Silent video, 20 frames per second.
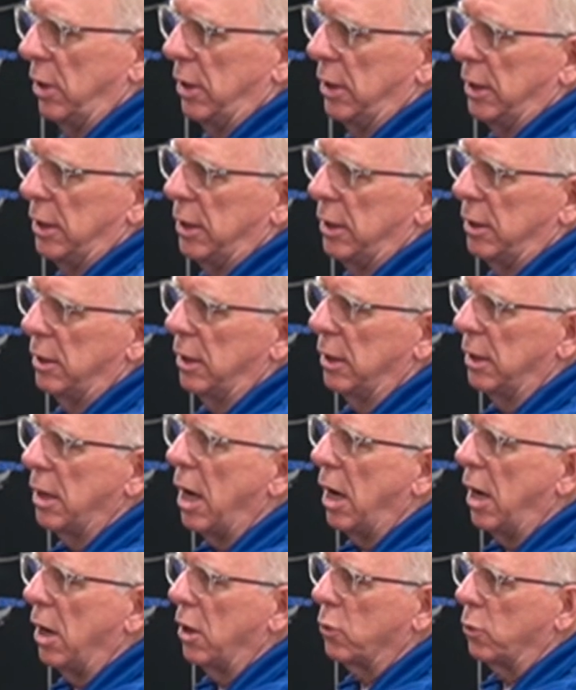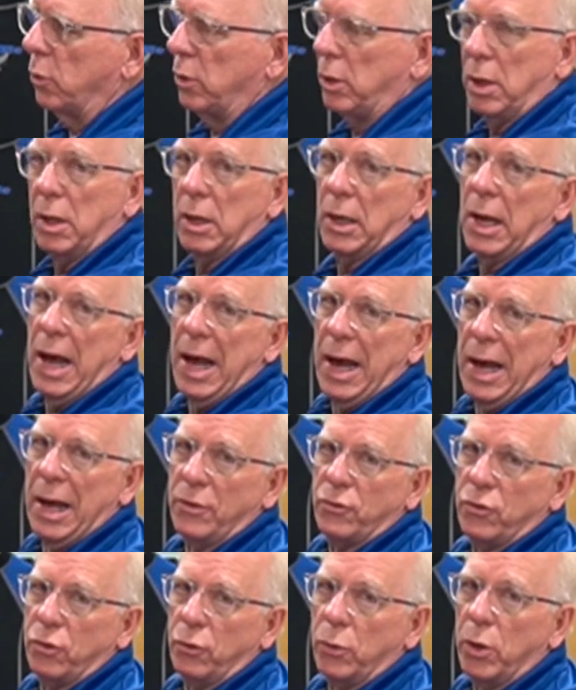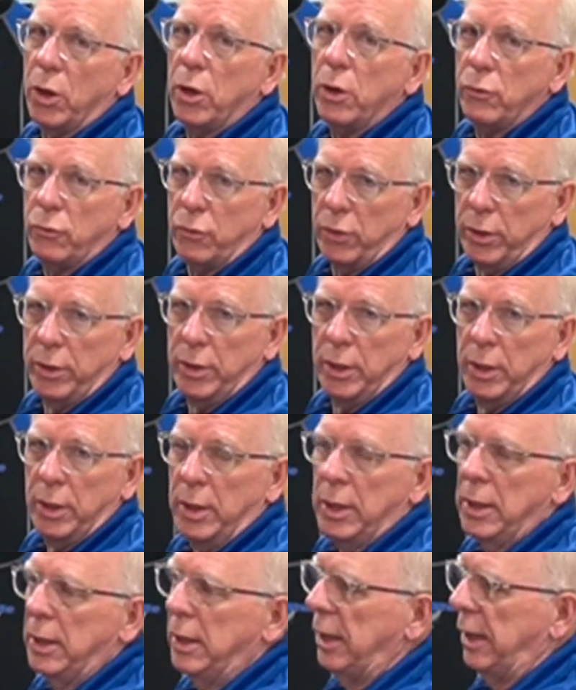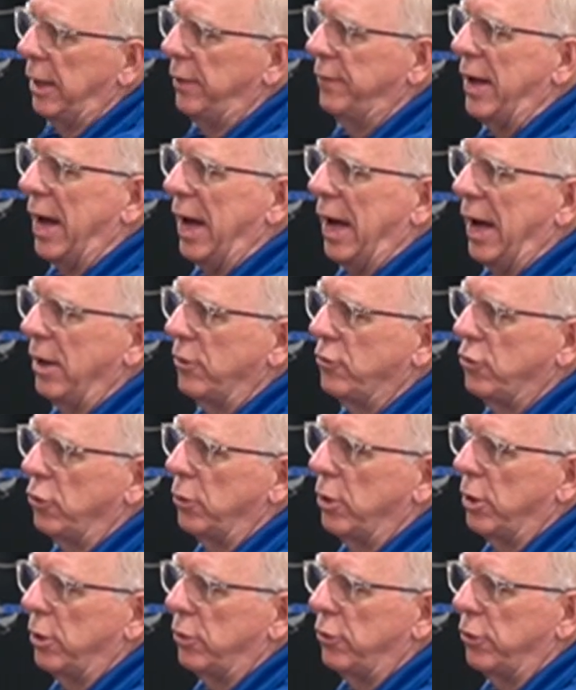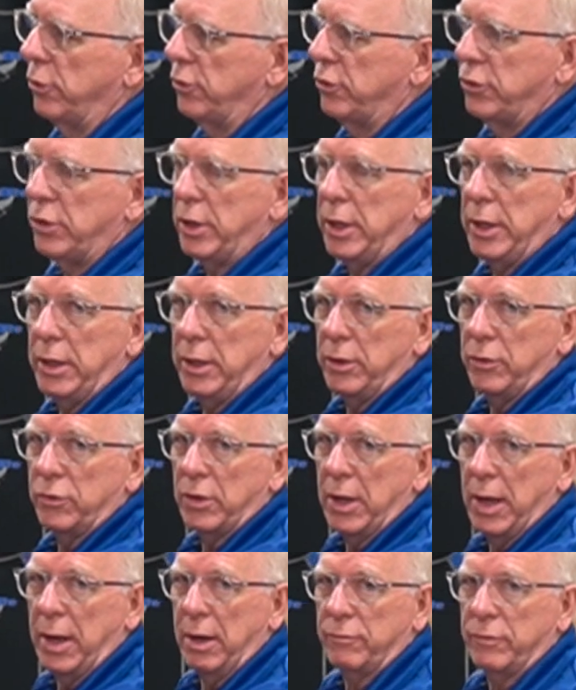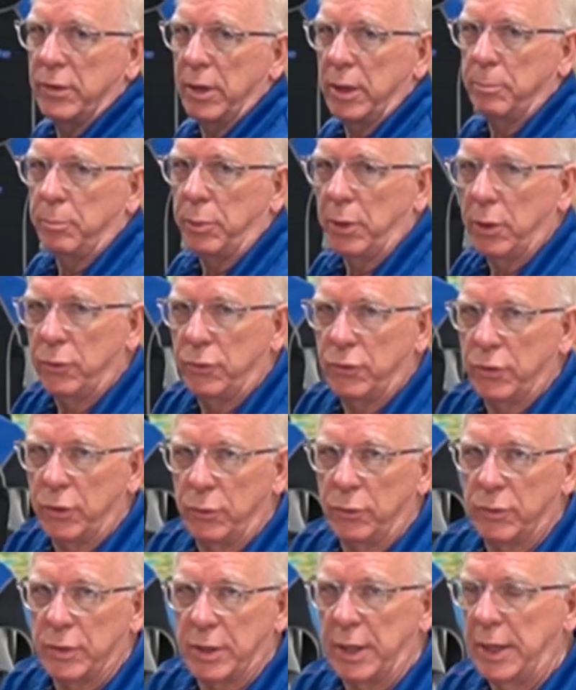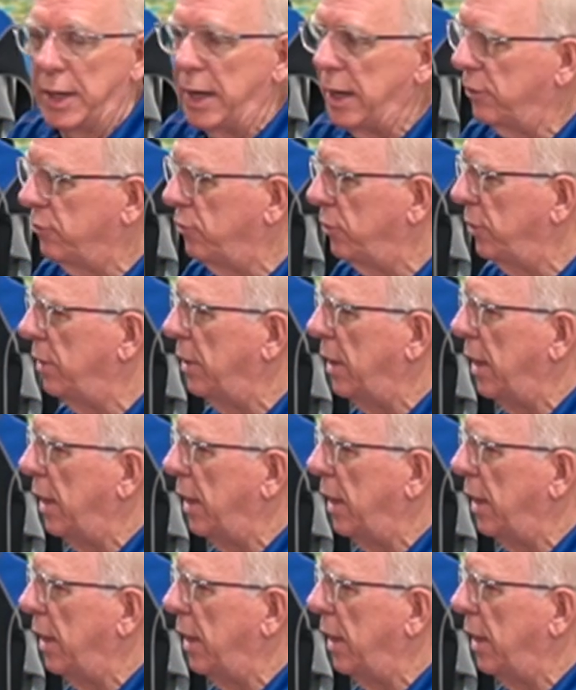an Aqualung i200. And the i200Cs have the Bluetooth connection